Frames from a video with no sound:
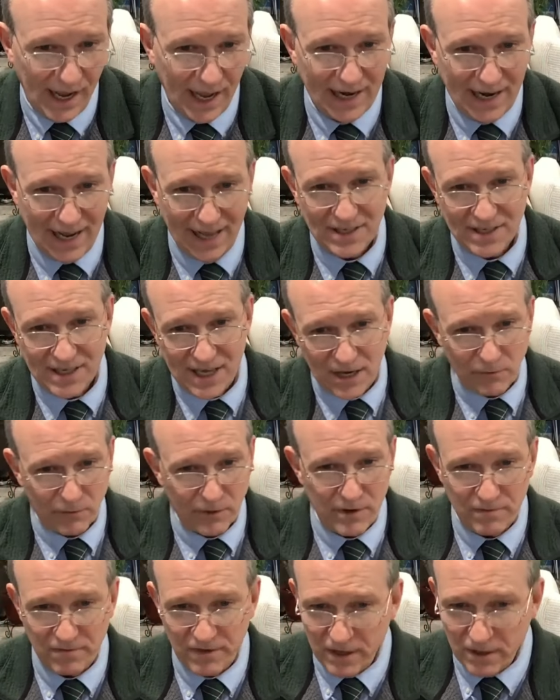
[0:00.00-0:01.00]
And as he
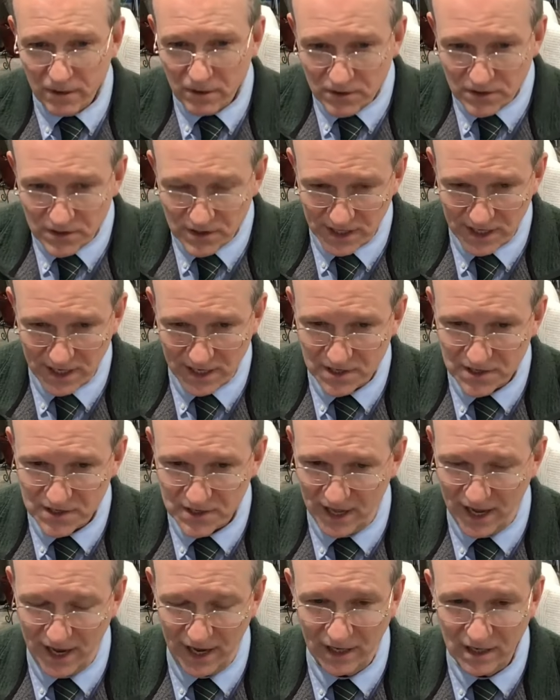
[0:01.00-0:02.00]
reveals these
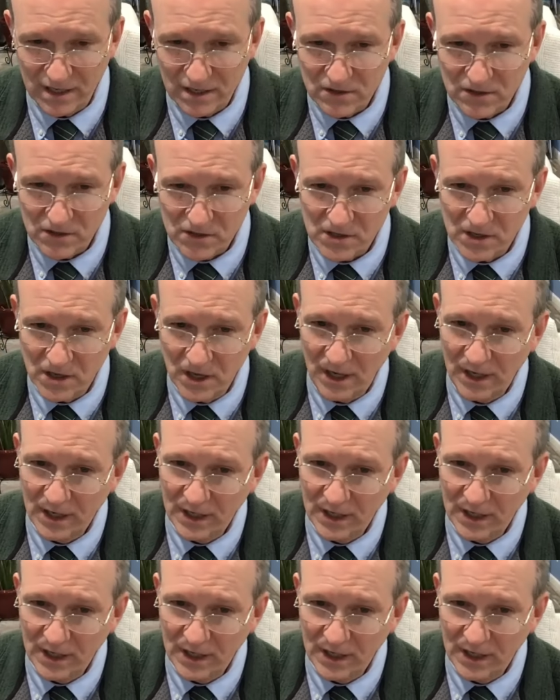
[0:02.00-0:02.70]
things,